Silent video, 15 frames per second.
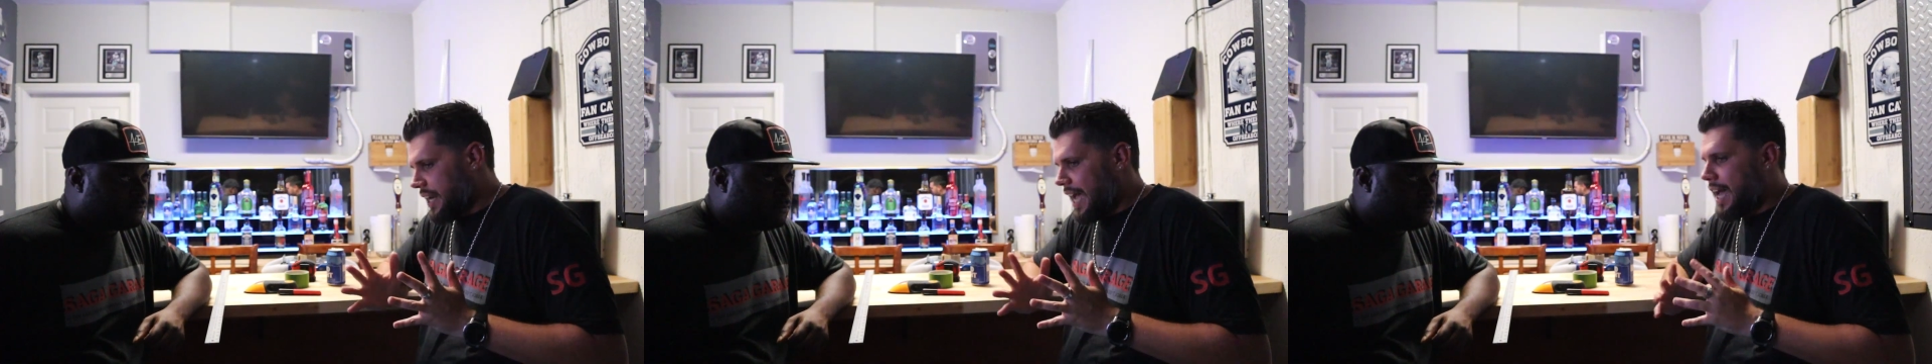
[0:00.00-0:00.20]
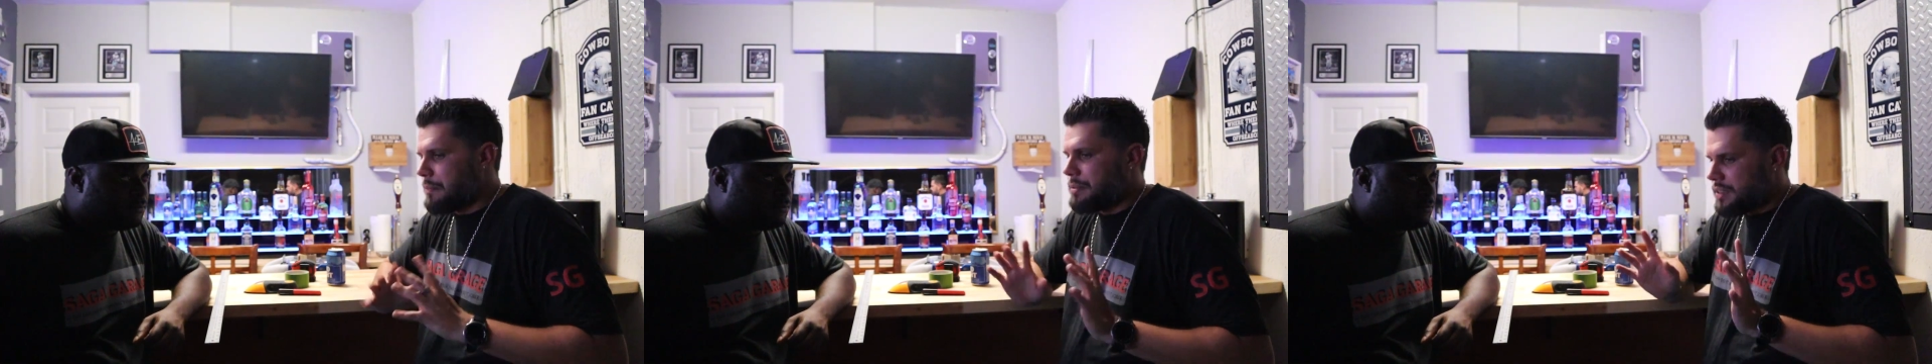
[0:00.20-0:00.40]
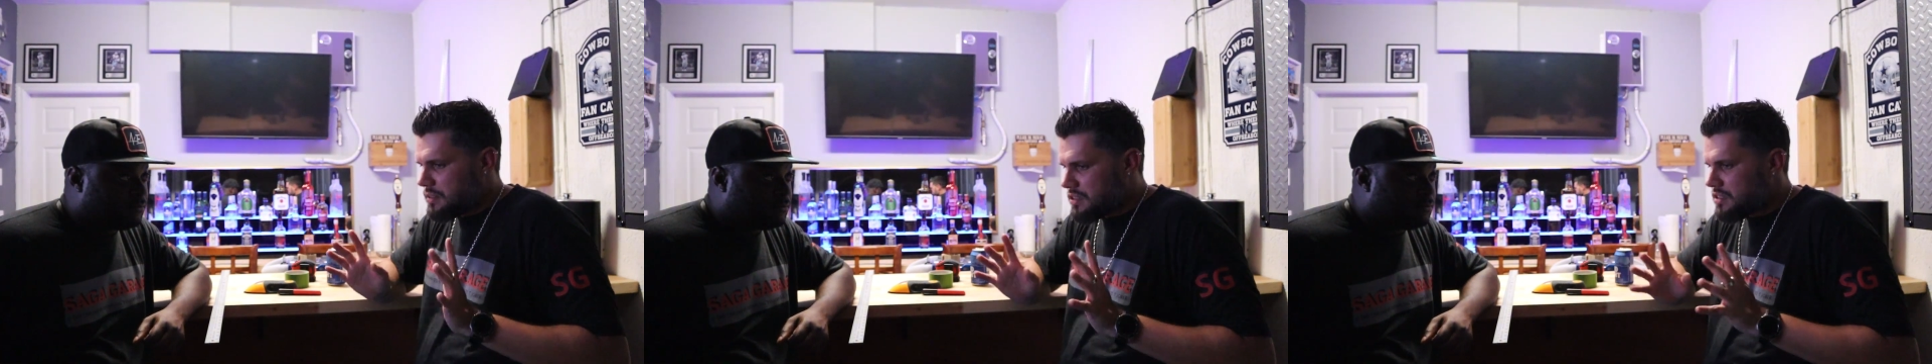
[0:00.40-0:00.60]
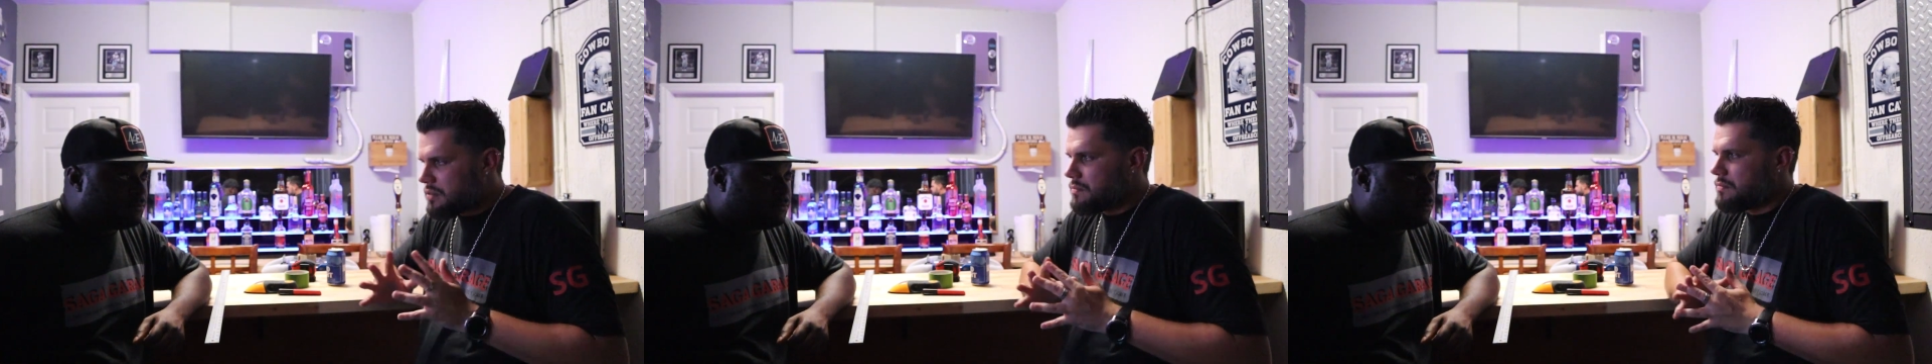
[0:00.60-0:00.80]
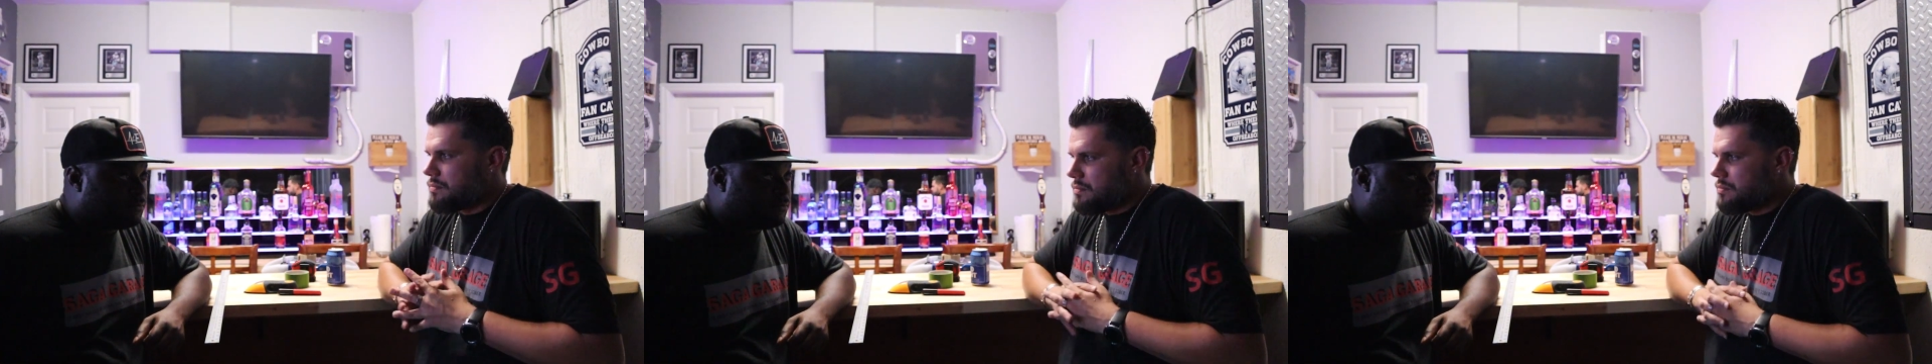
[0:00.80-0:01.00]
it
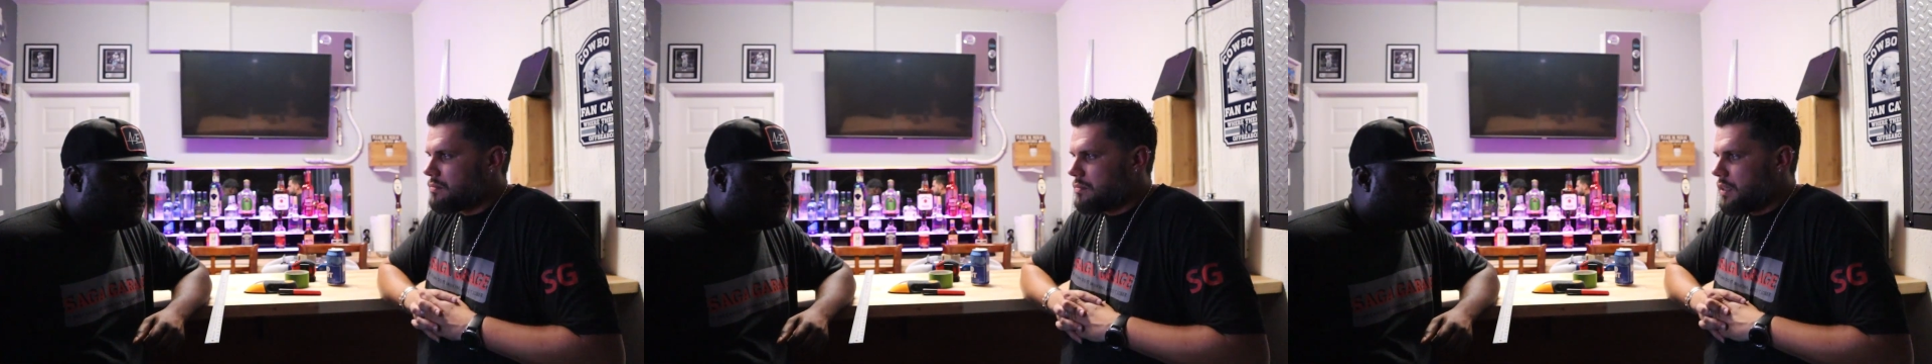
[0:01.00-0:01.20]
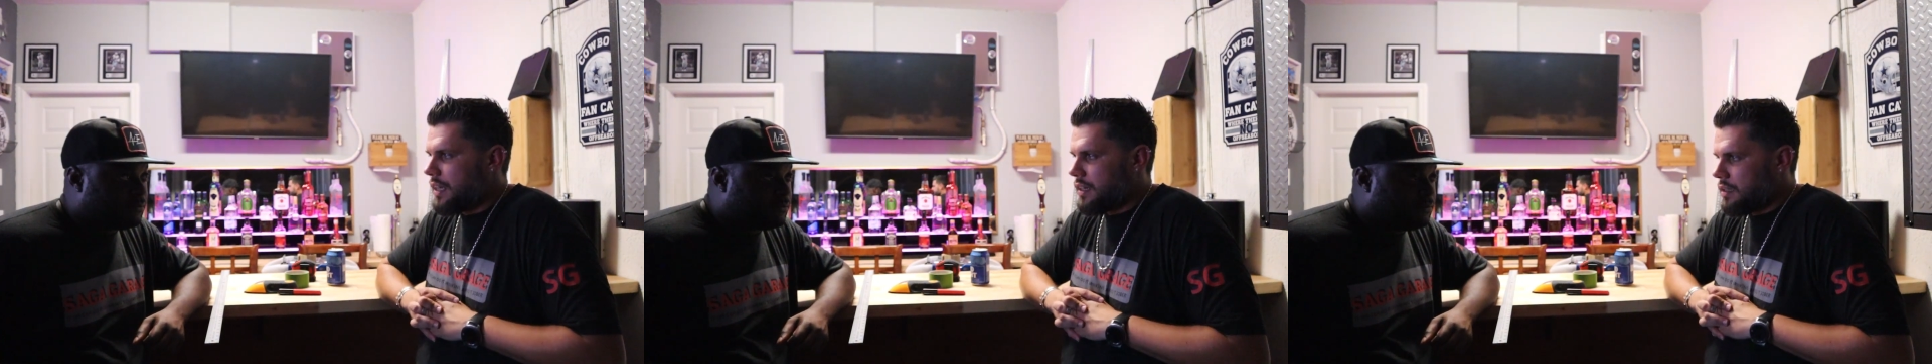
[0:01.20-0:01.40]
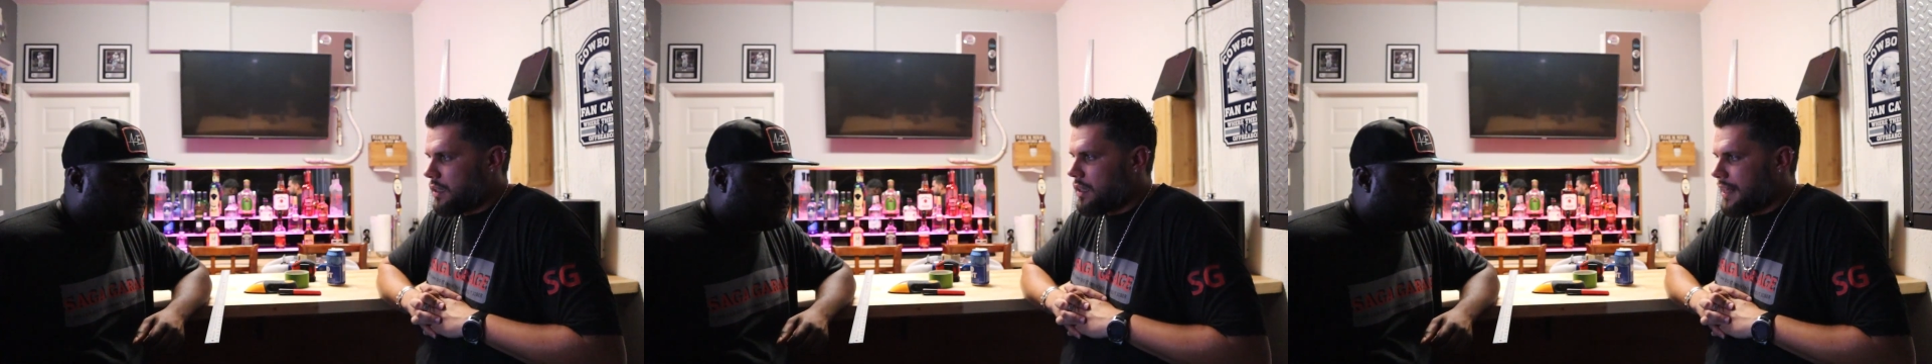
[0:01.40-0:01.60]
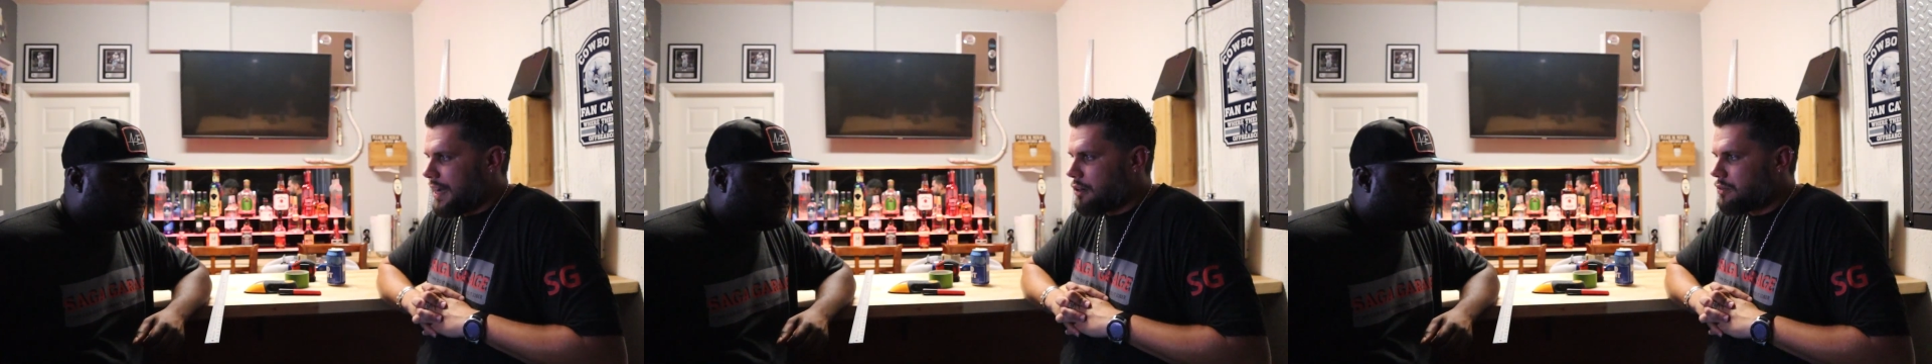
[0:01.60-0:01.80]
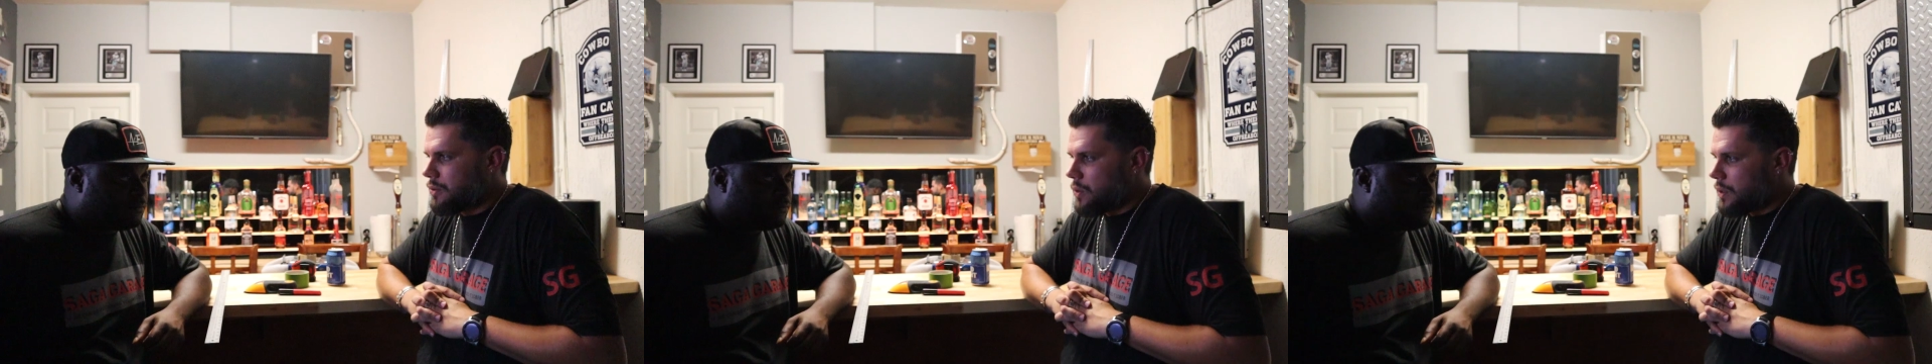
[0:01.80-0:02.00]
happens, it'll
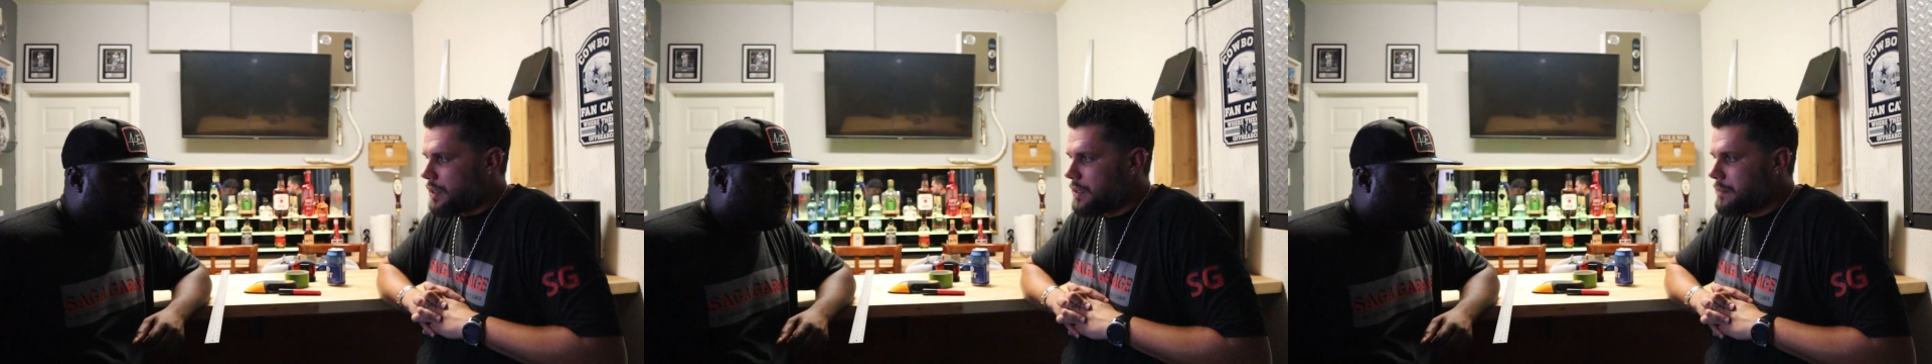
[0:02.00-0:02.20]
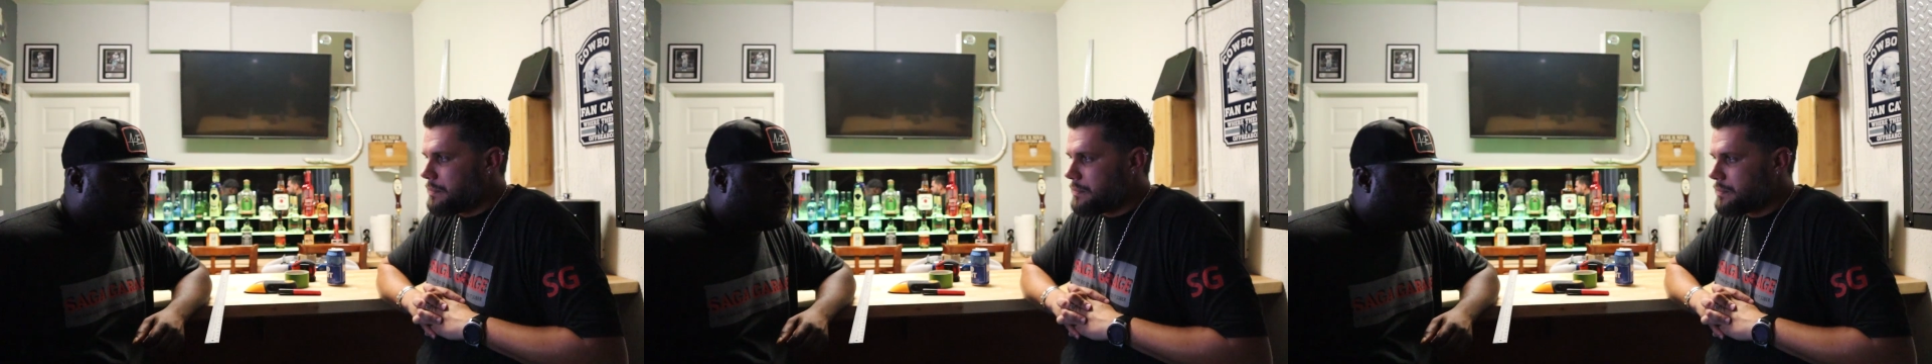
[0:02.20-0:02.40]
allow for it.